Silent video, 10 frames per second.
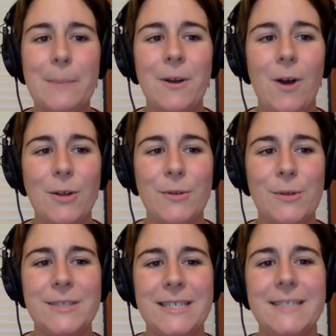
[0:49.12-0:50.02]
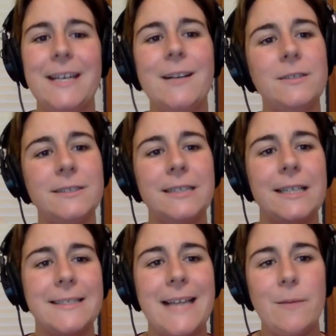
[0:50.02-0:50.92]
put all of those details
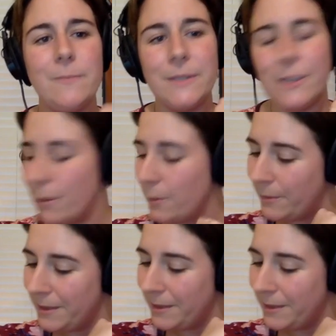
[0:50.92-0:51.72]
down below.